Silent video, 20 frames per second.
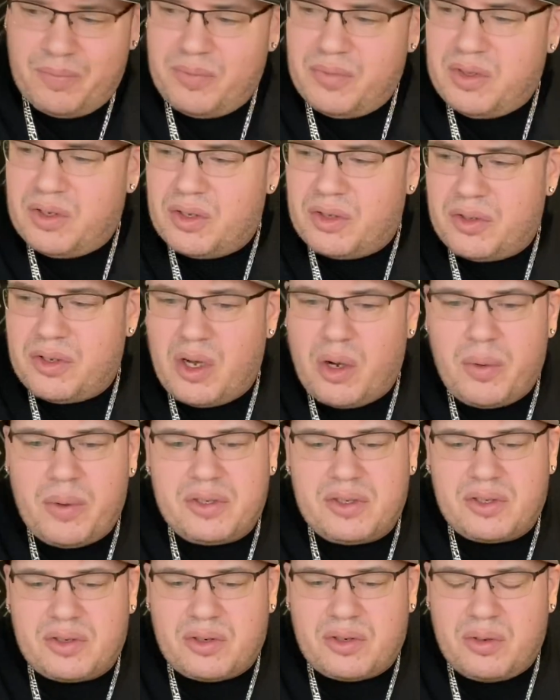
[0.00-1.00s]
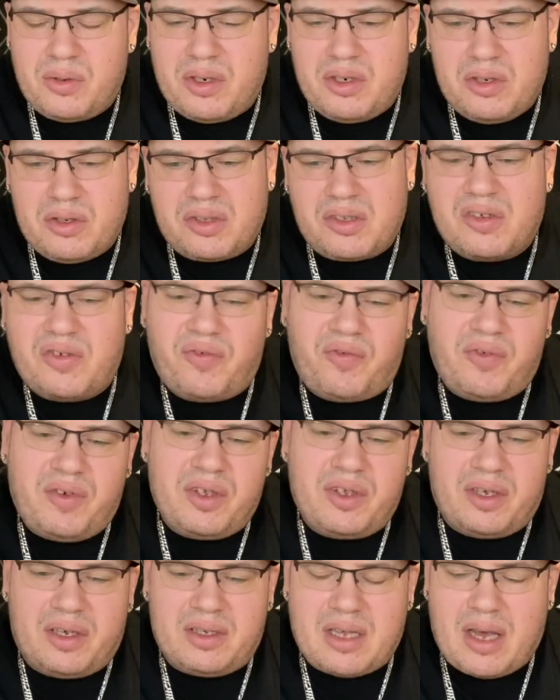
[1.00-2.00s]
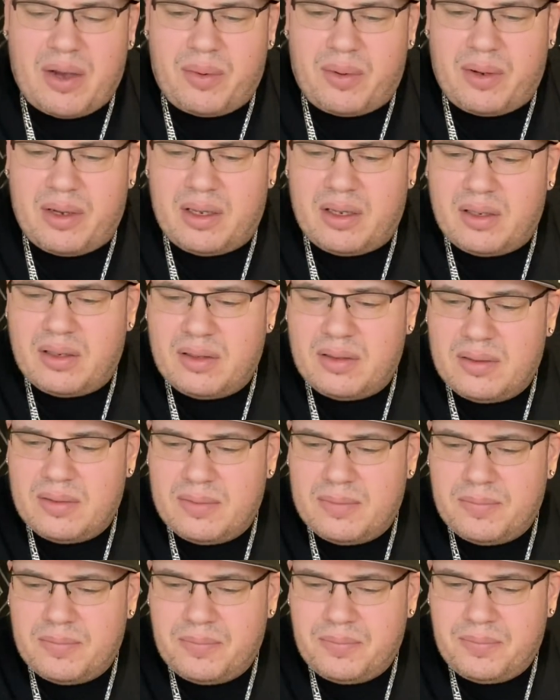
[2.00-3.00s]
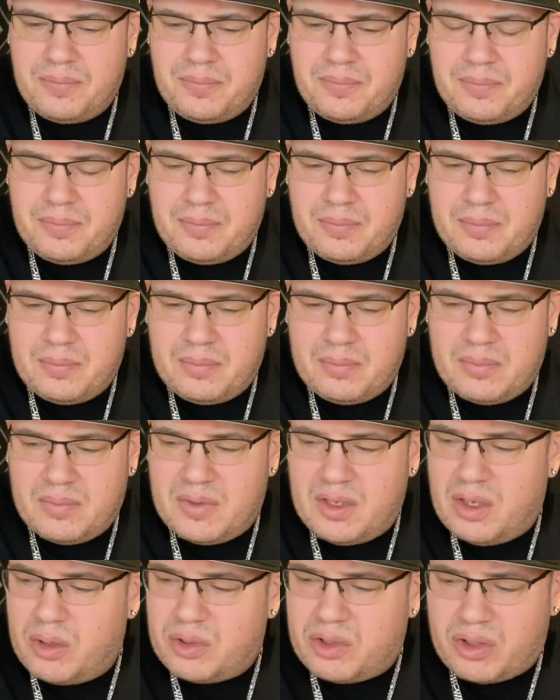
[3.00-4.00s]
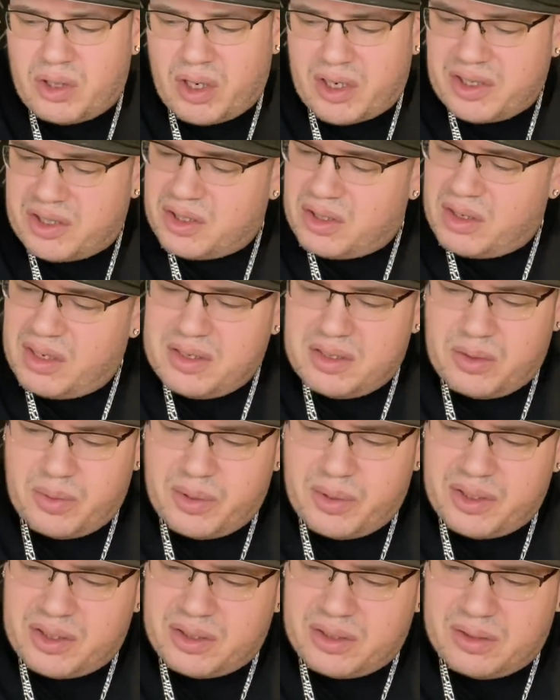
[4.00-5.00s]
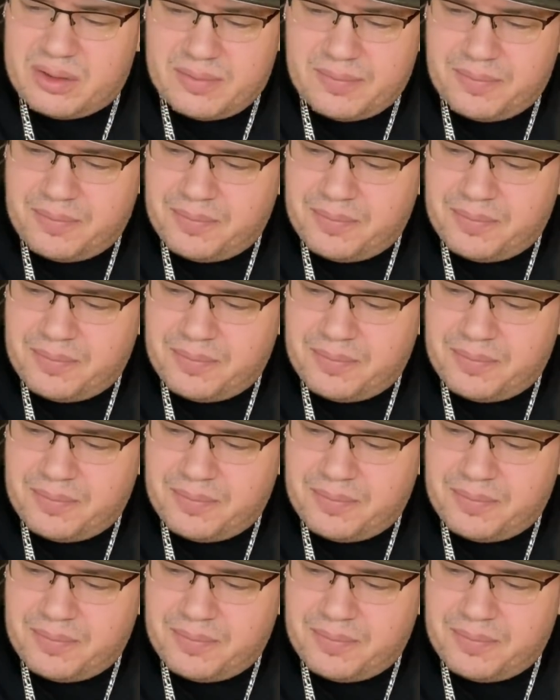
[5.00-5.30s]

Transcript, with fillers: you'll know it's true and you'll just feel it that way. You know, trust your intuition.